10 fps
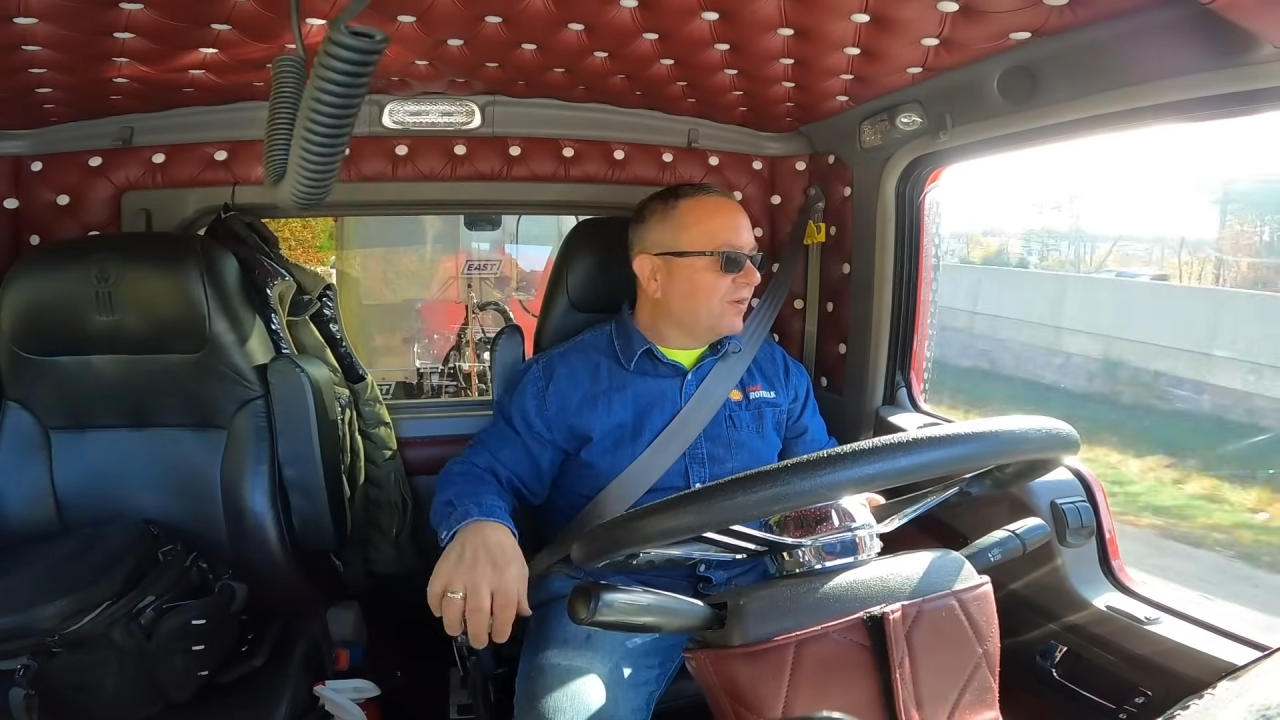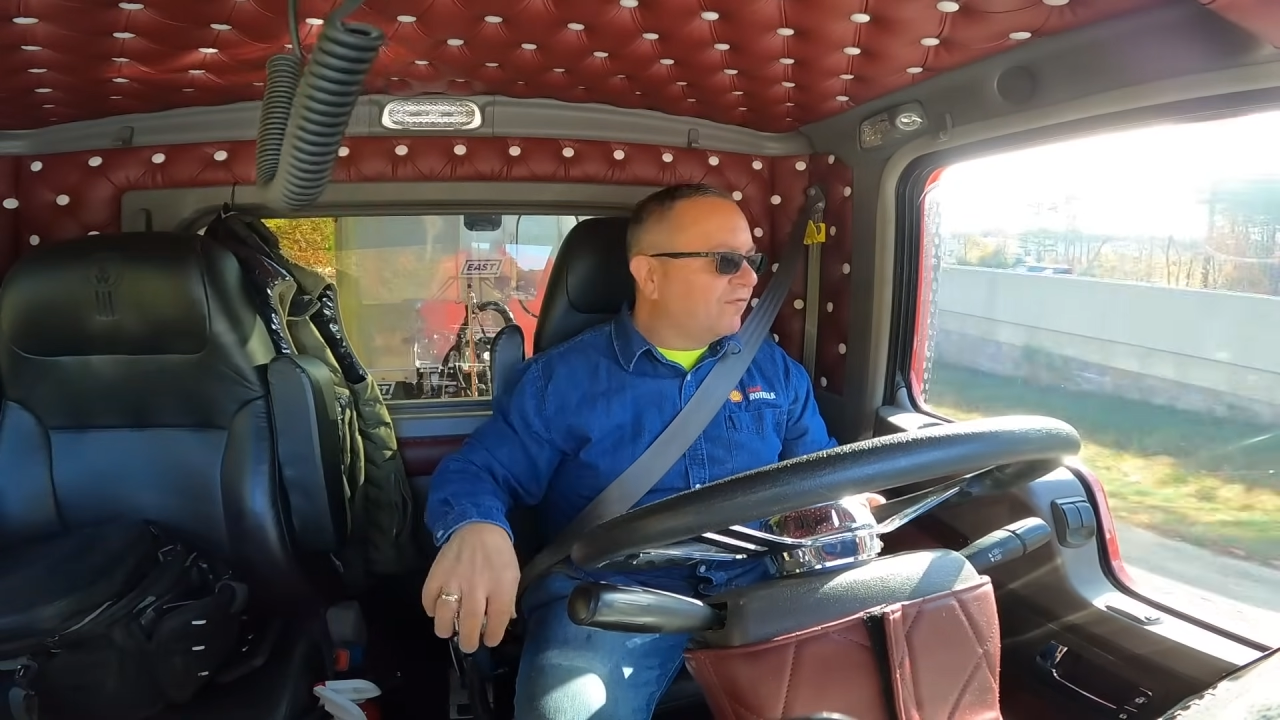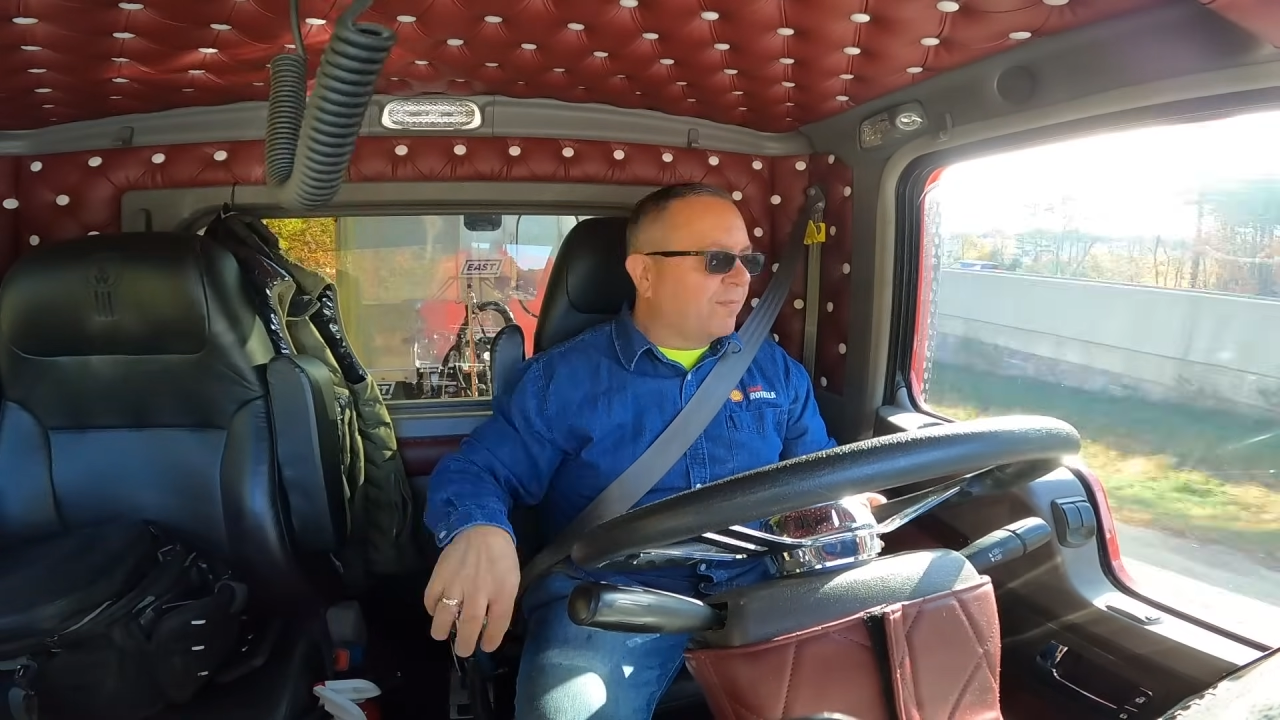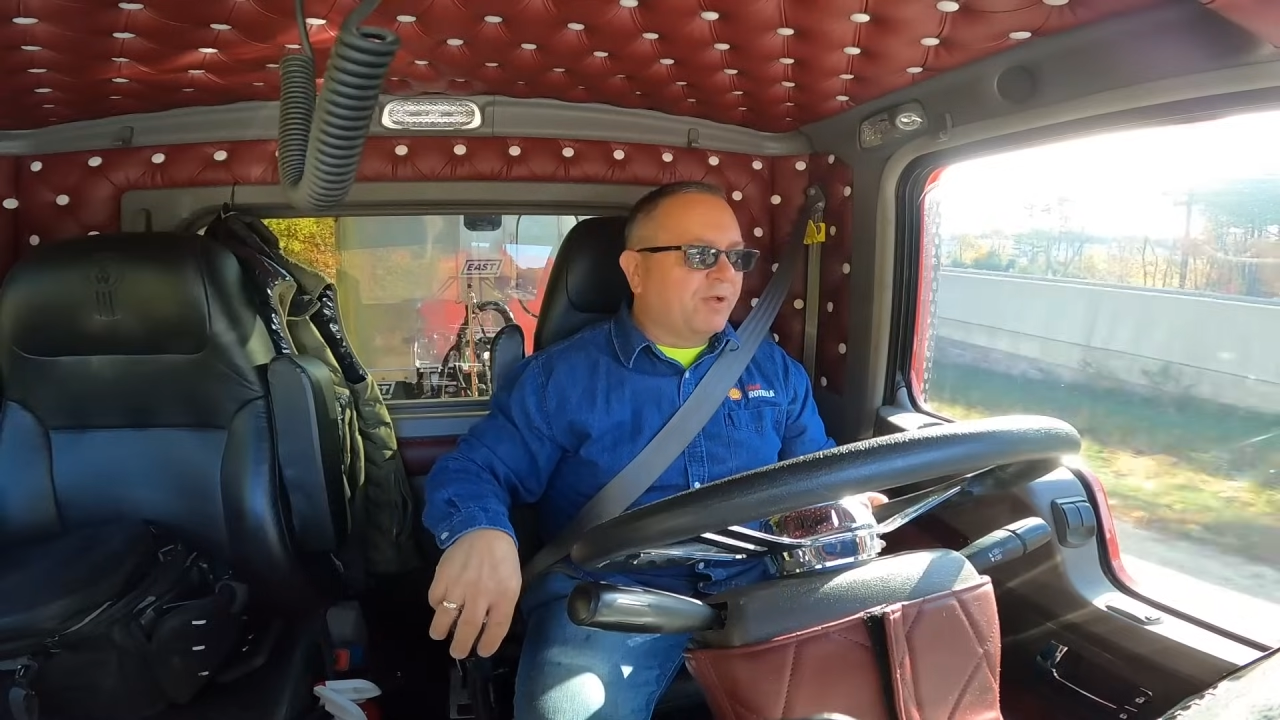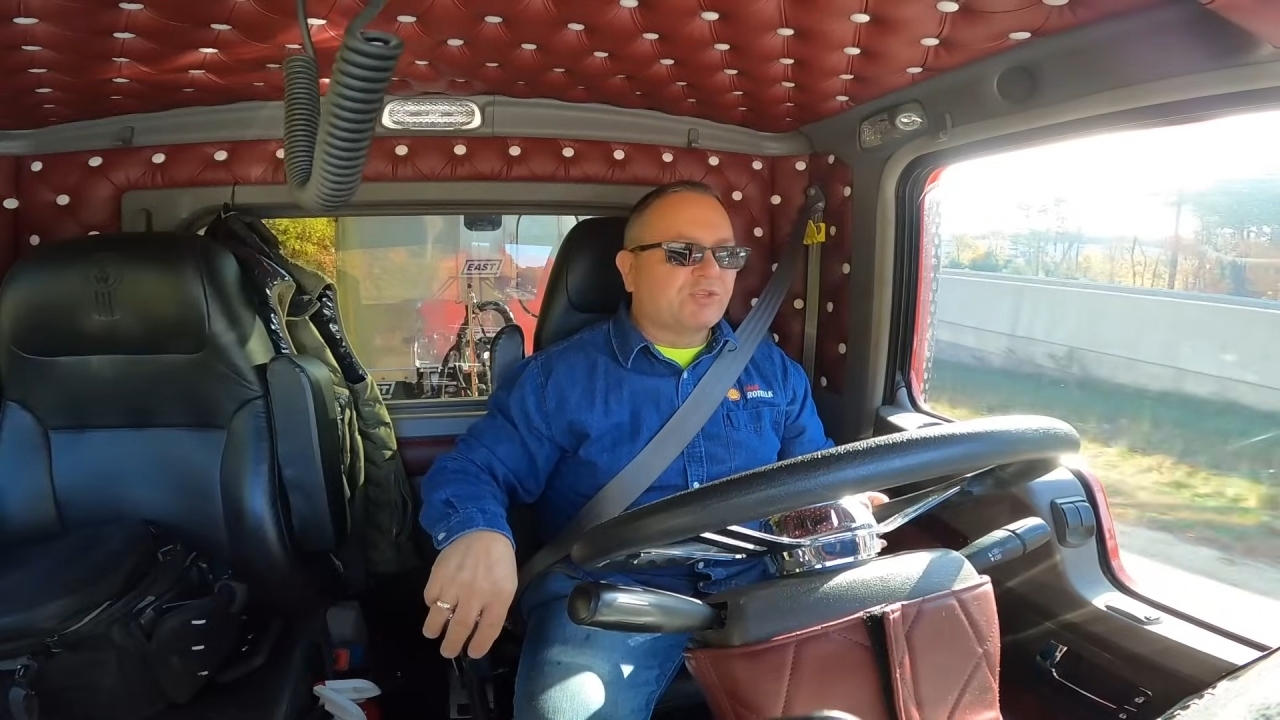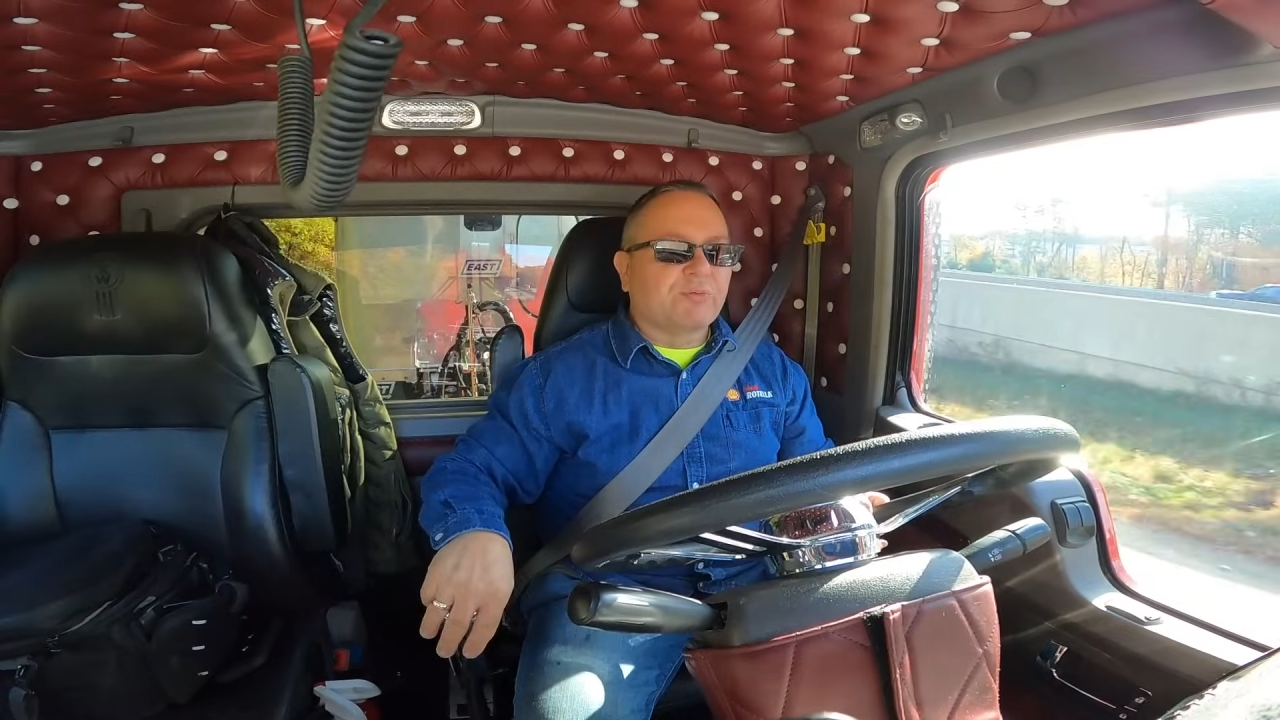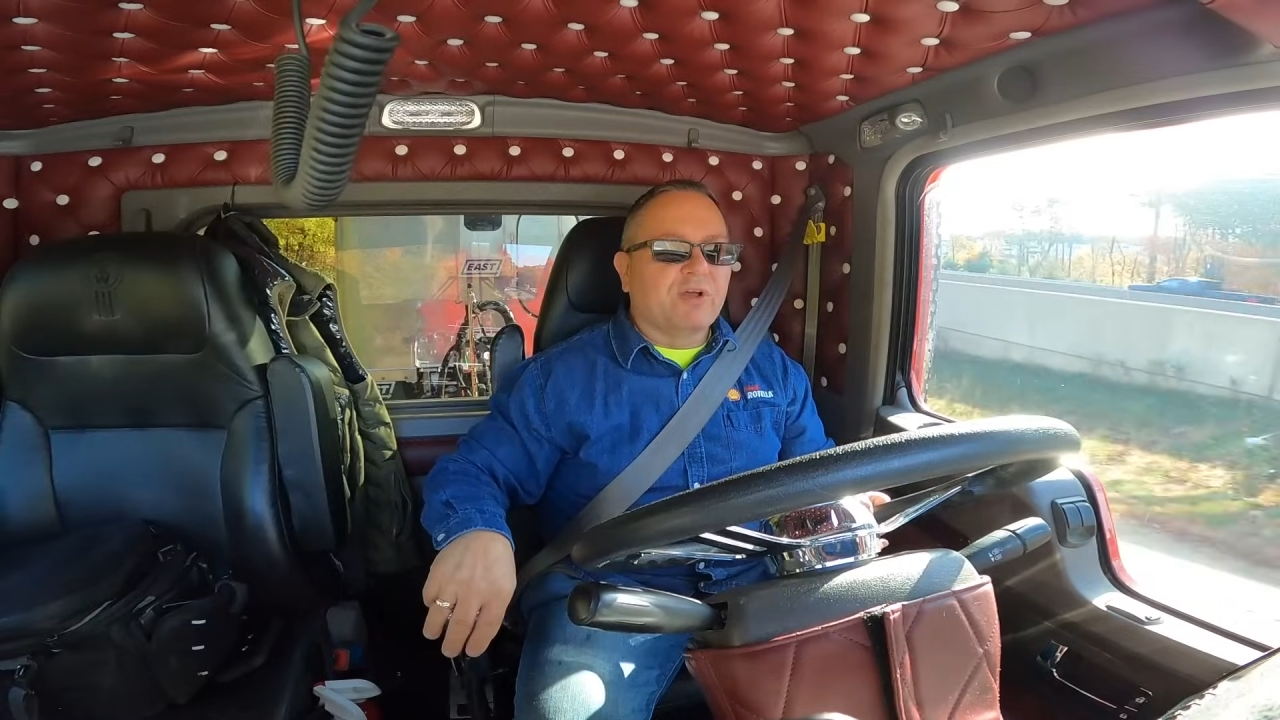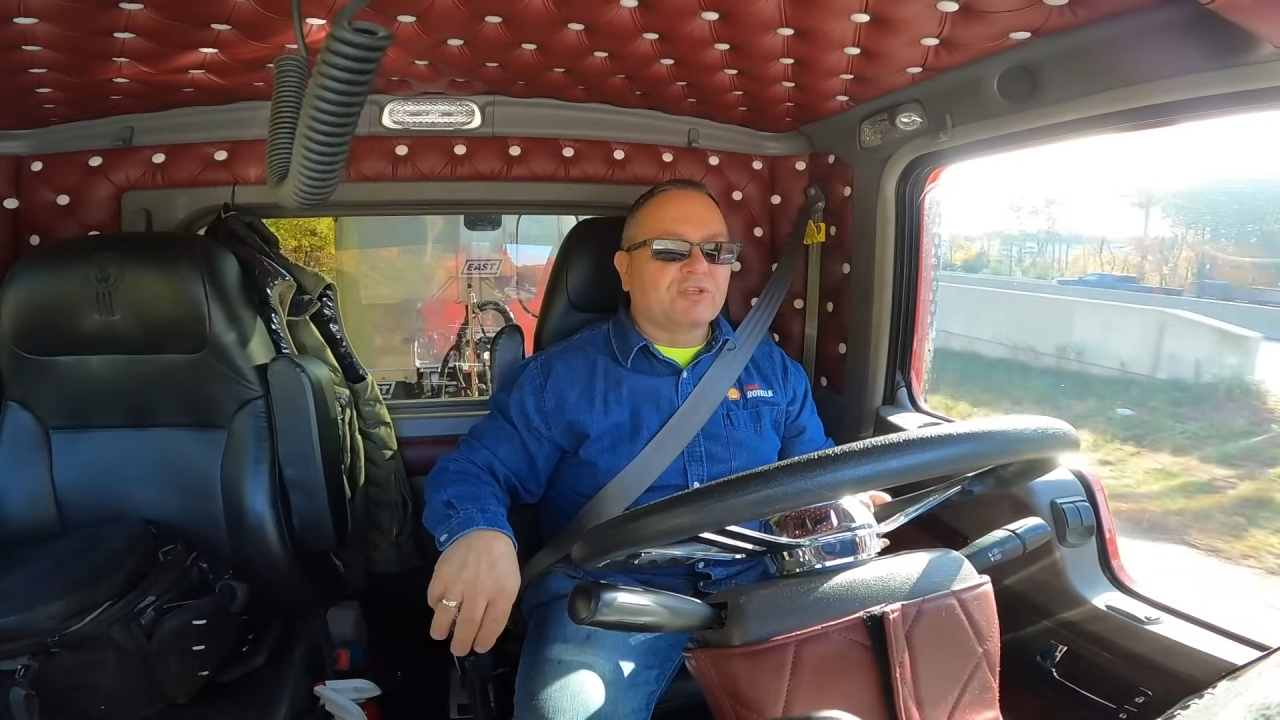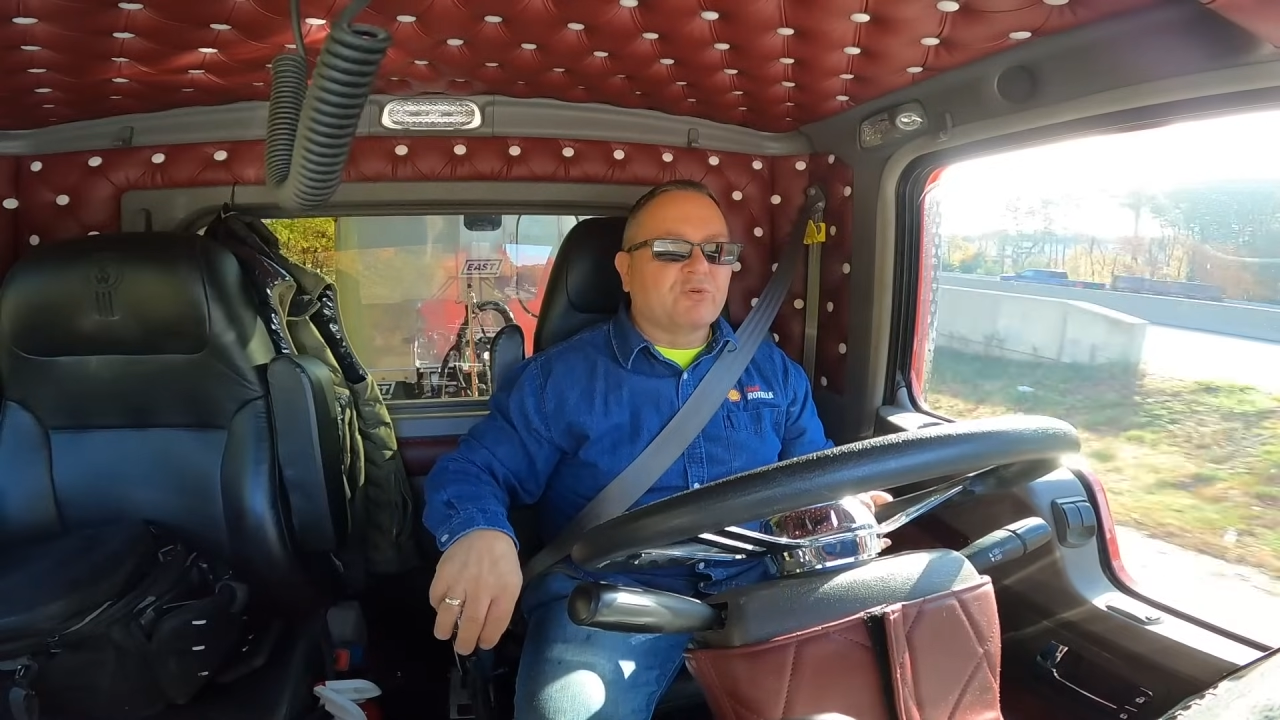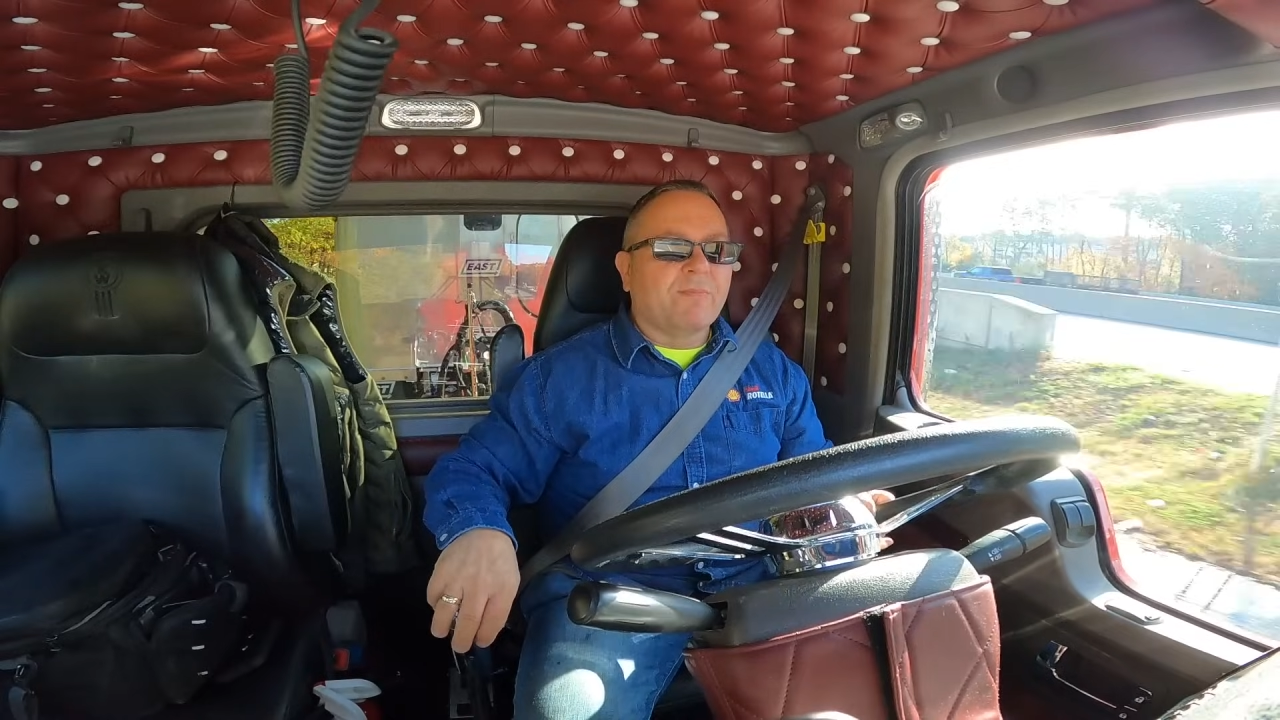from Israel to